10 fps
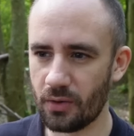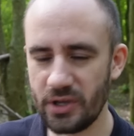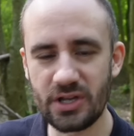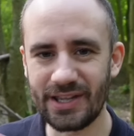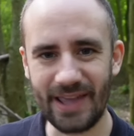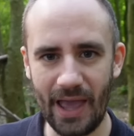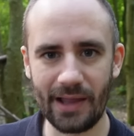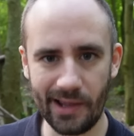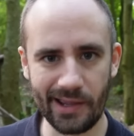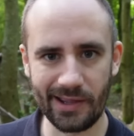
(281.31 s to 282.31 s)
we could
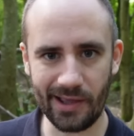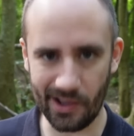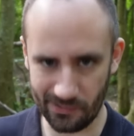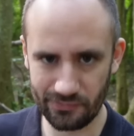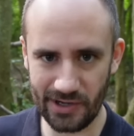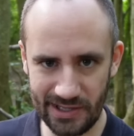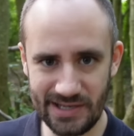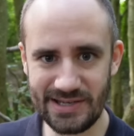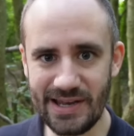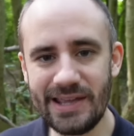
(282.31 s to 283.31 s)
get like a
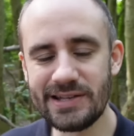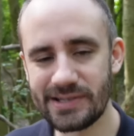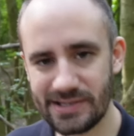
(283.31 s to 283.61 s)
really neat